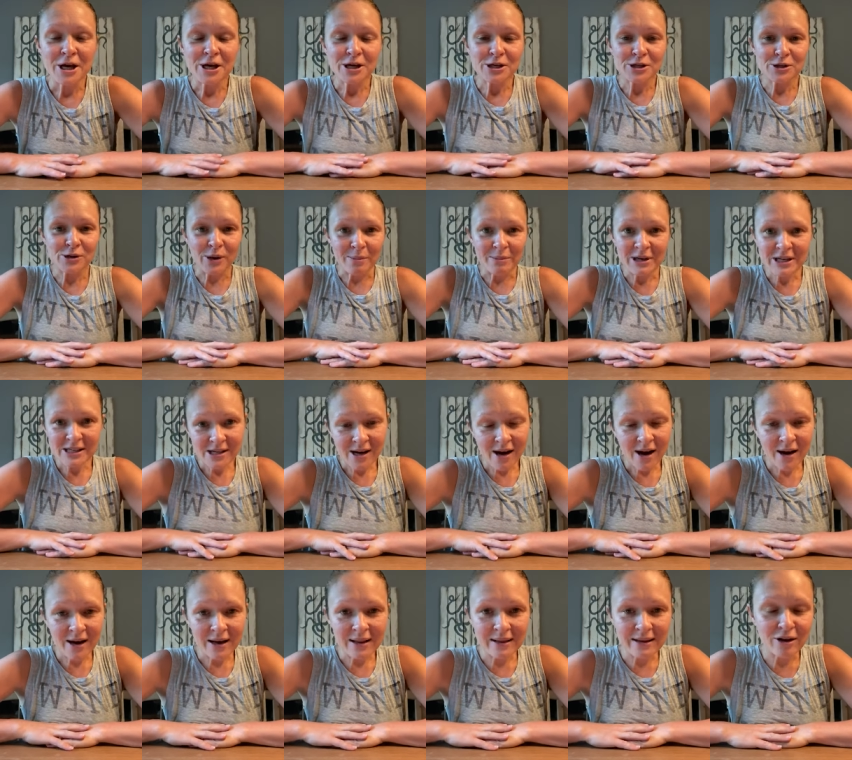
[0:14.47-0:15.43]
So, I'm going to
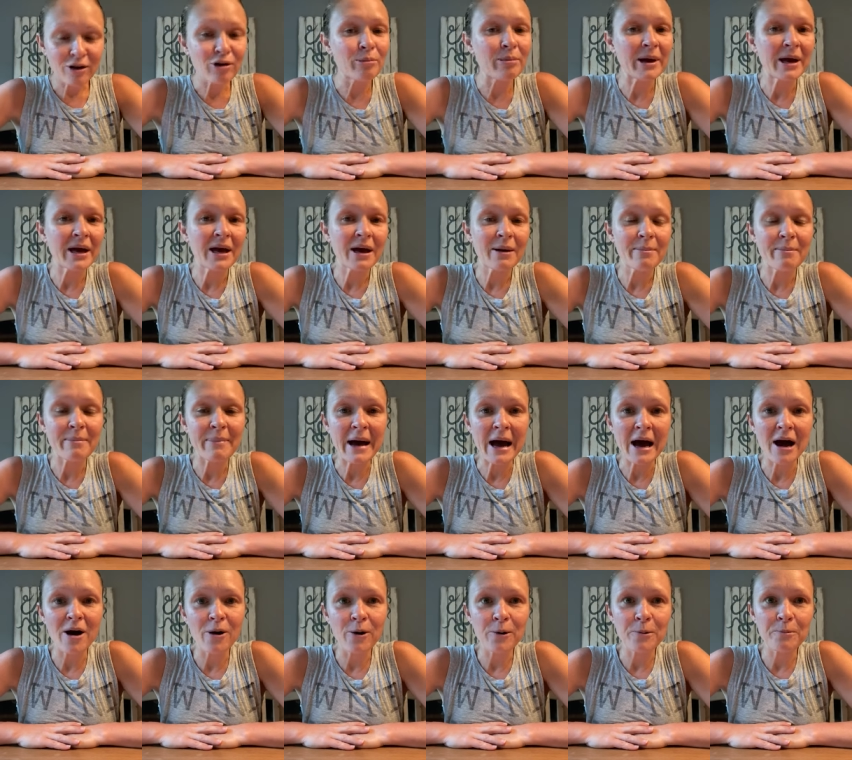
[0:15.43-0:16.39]
talk a little bit
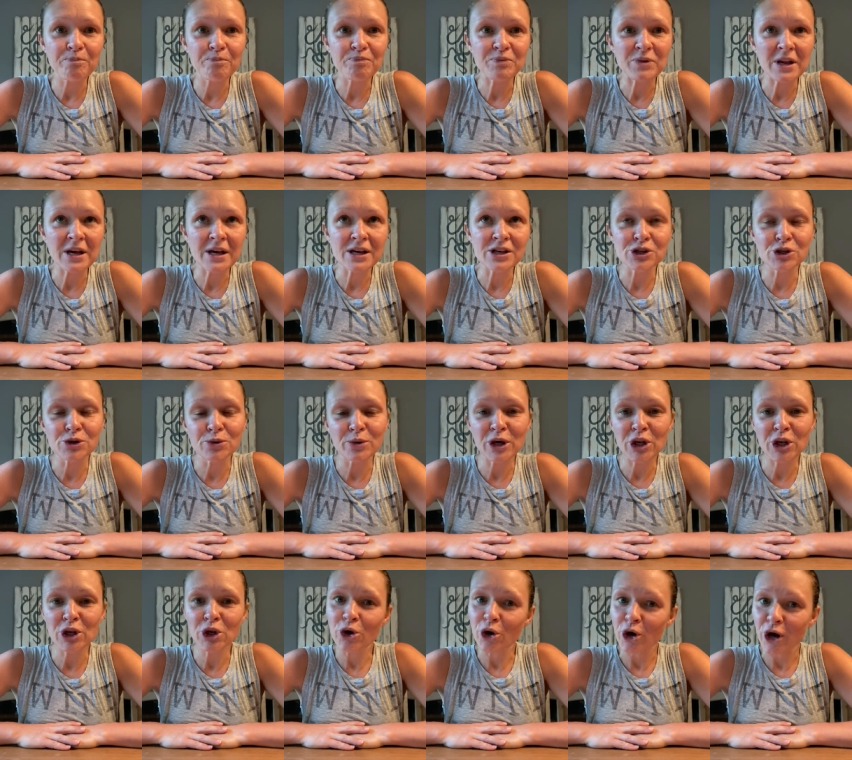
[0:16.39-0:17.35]
about
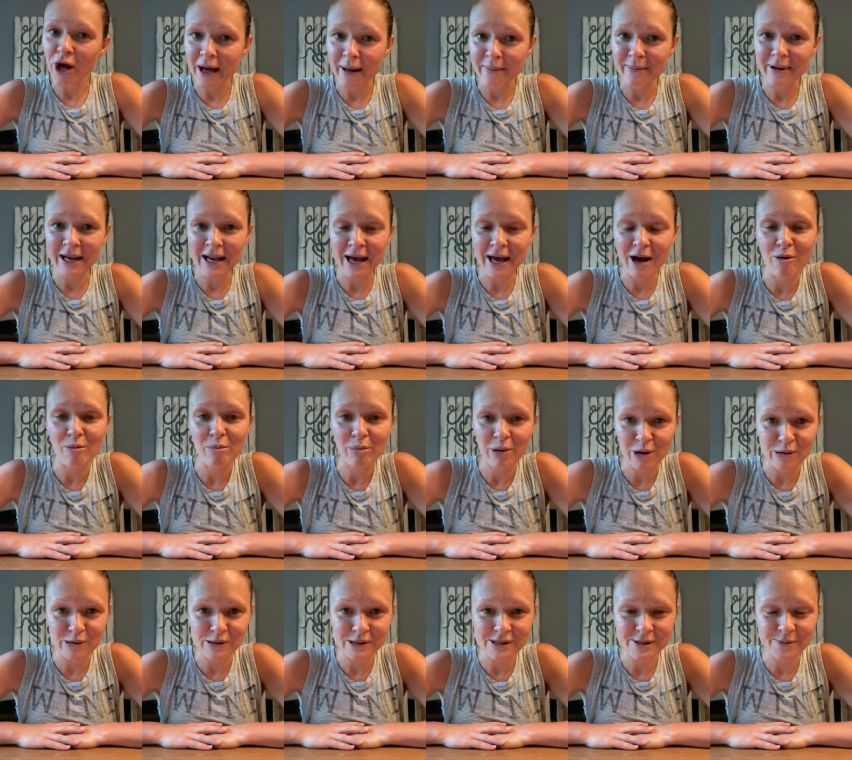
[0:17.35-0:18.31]
doing your coming out
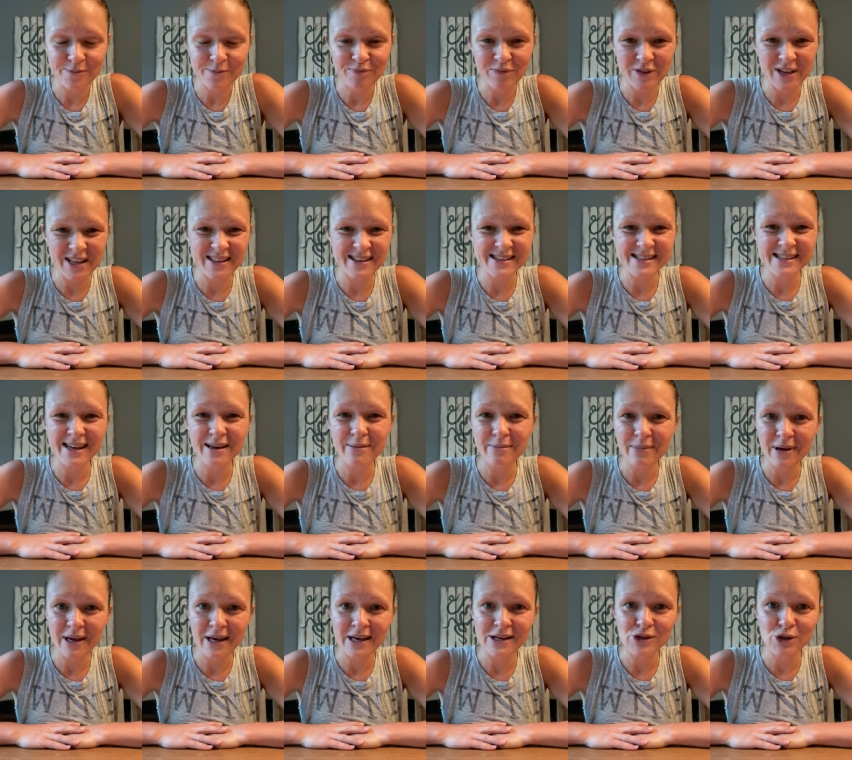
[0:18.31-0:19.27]
post. And this can
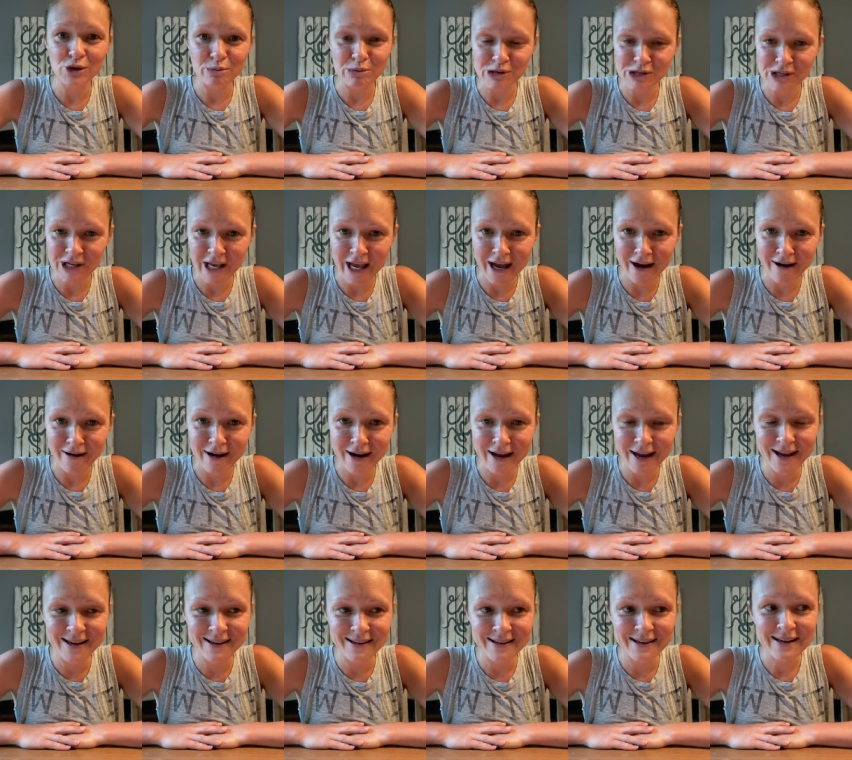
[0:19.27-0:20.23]
be super
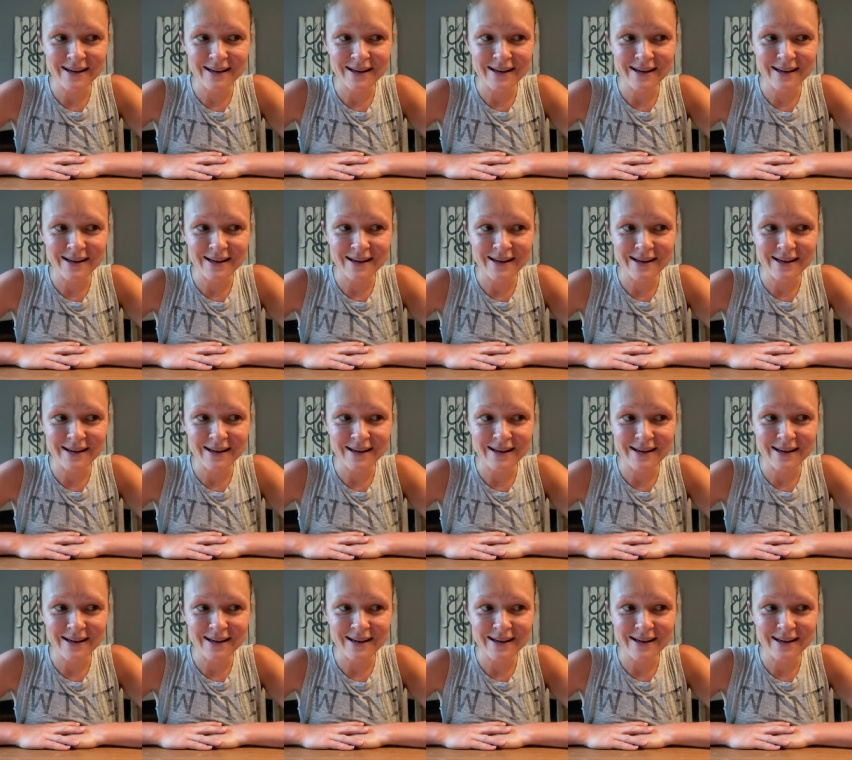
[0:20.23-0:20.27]
scary.